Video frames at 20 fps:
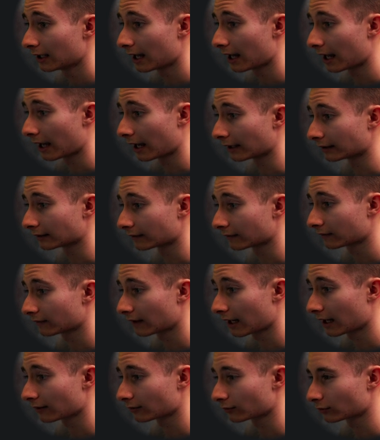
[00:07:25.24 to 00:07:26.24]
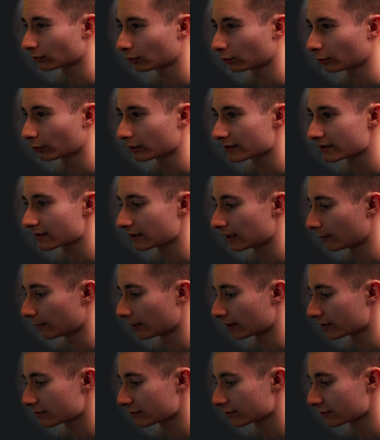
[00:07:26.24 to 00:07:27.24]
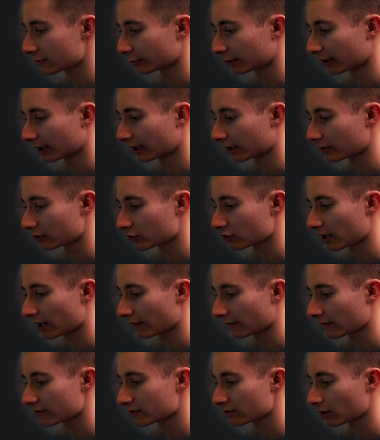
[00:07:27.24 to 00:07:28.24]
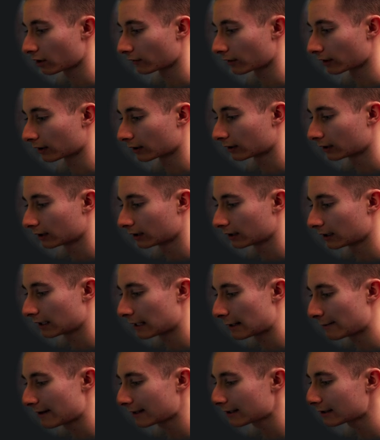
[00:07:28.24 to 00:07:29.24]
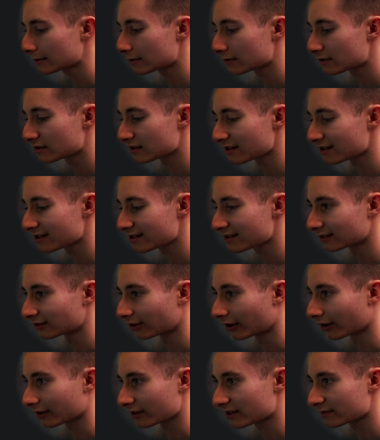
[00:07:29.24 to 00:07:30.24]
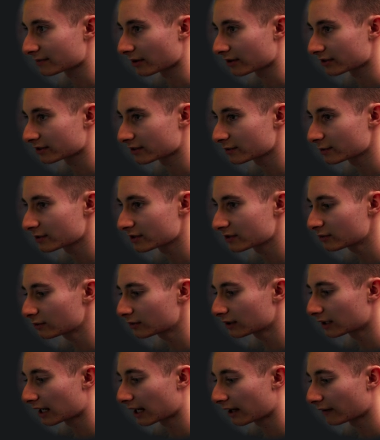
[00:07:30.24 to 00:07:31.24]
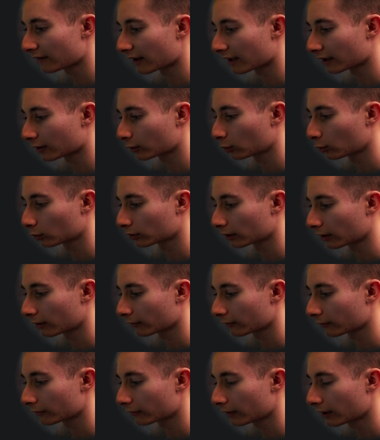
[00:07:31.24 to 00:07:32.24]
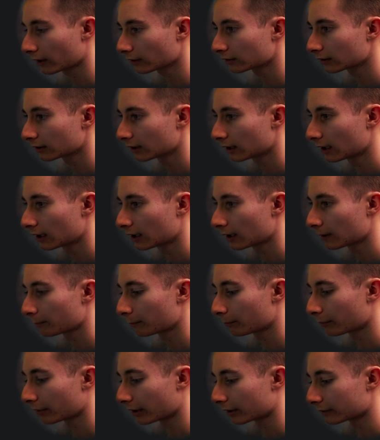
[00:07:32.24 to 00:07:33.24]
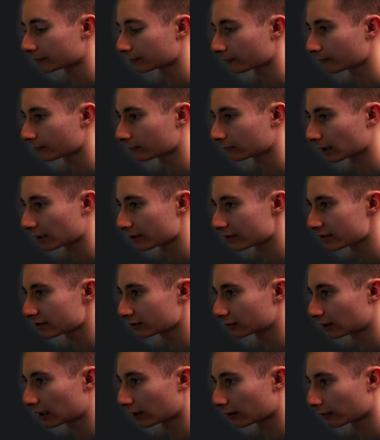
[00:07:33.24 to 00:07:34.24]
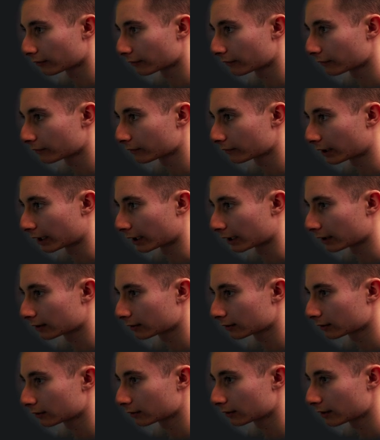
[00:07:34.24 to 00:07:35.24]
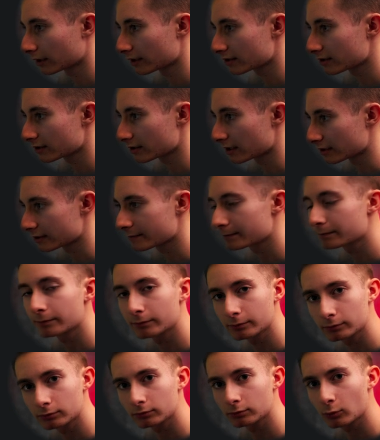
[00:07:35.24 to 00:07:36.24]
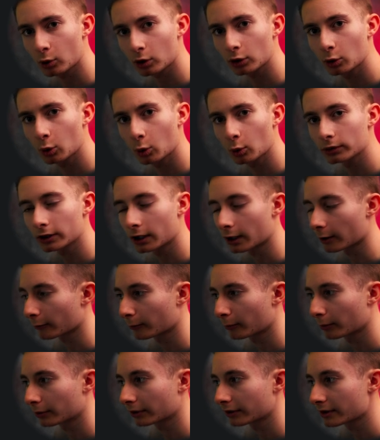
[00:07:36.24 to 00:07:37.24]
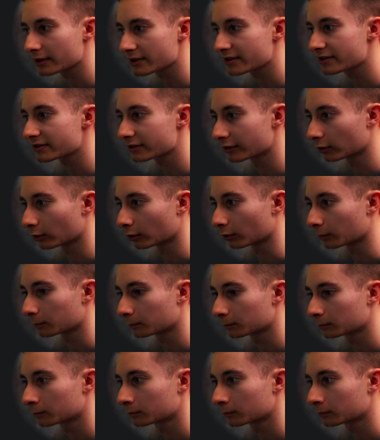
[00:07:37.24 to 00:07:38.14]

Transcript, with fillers: And that ruins the image, so we gotta drag this over and make it just the darkest parts, because we still wanna have that cooled off effect, but still have like, it's, it's more cooled off, but it is still